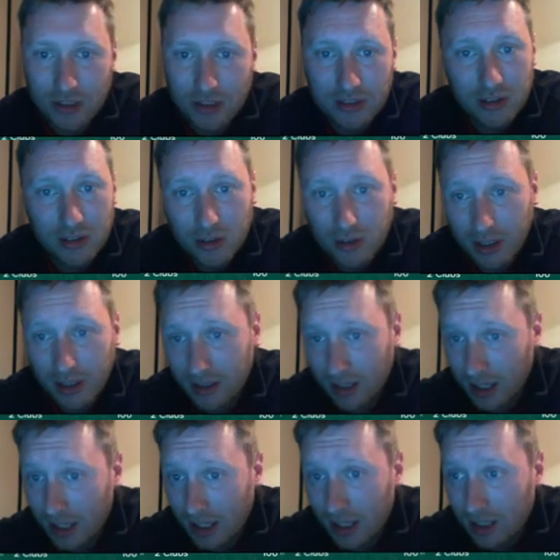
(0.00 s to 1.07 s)
He
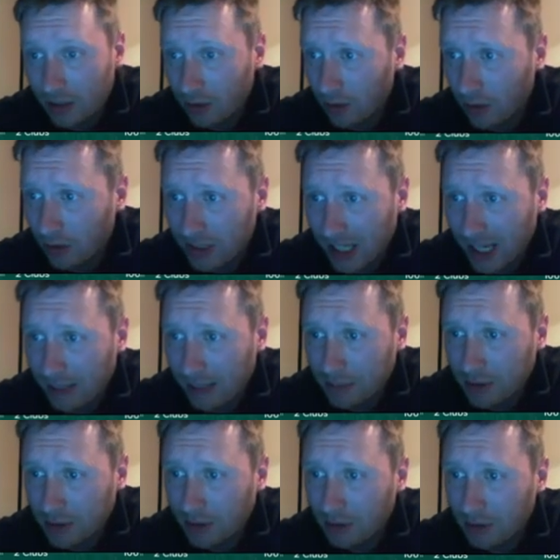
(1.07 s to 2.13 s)
looks
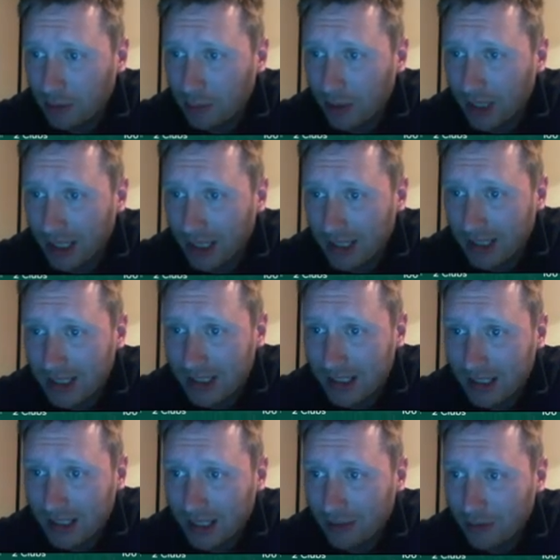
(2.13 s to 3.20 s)
absolutely brilliant.
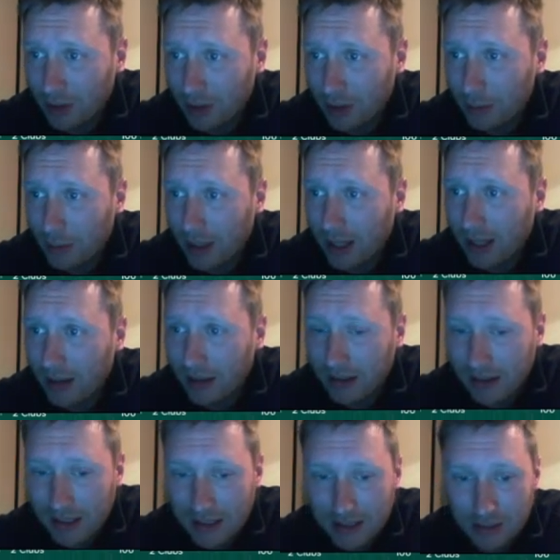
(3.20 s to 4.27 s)
If you had a player like
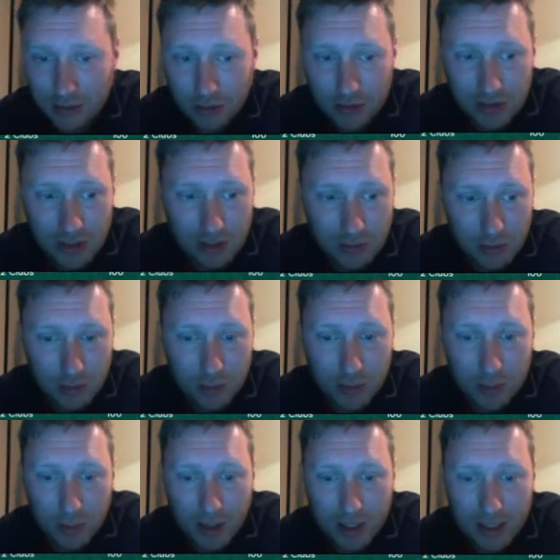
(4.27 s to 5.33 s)
this in your team, you would be
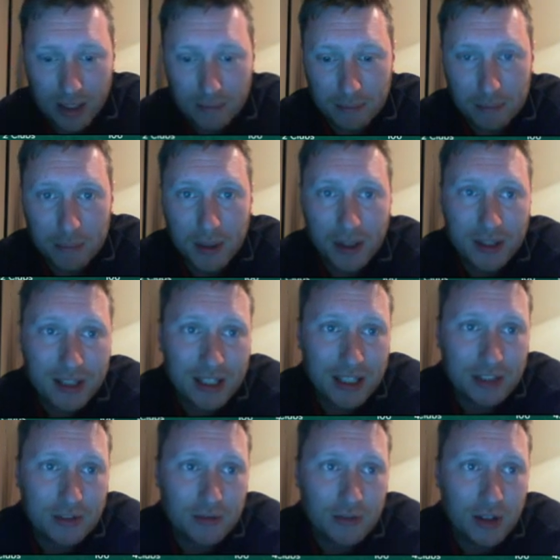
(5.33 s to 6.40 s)
playing him. But at the
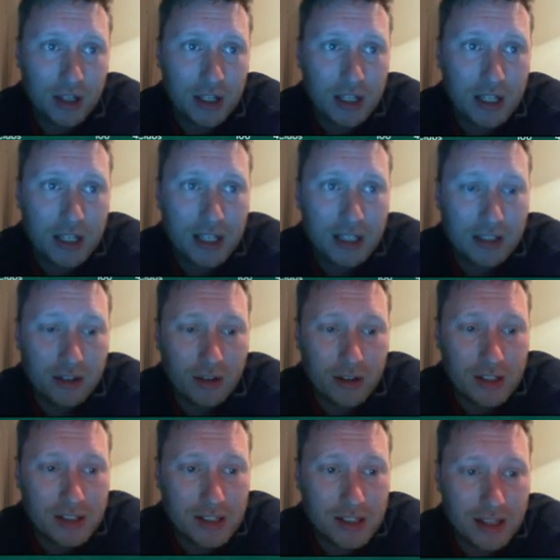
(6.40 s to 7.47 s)
age of
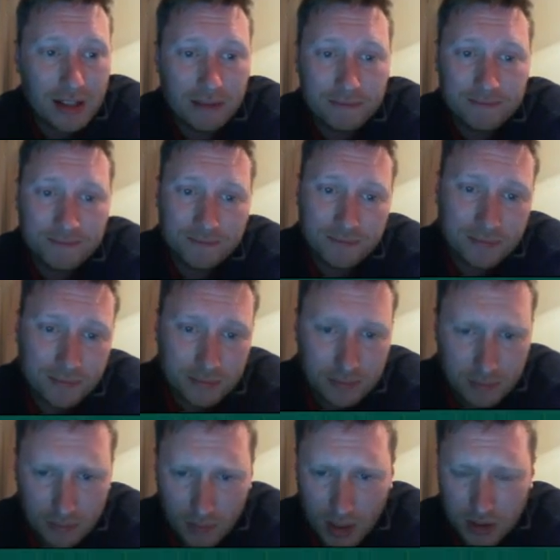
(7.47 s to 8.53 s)
19,
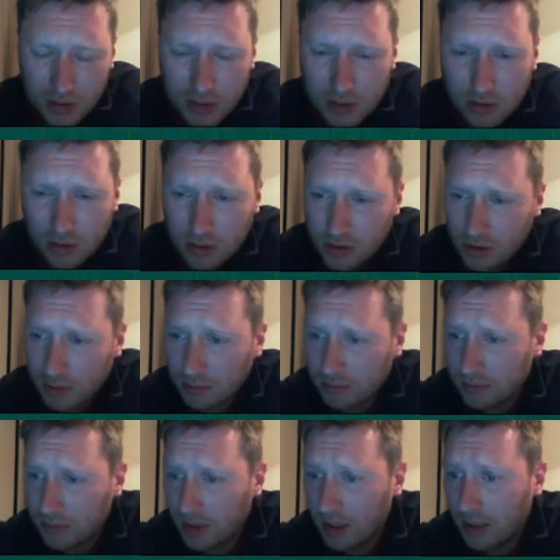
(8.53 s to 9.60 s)
still got
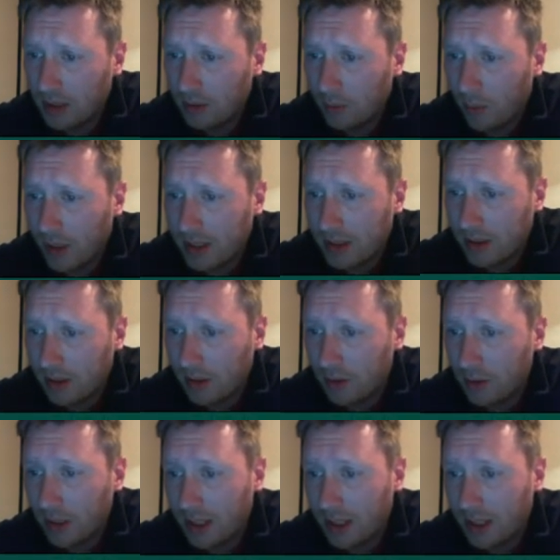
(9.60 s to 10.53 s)
some way to go.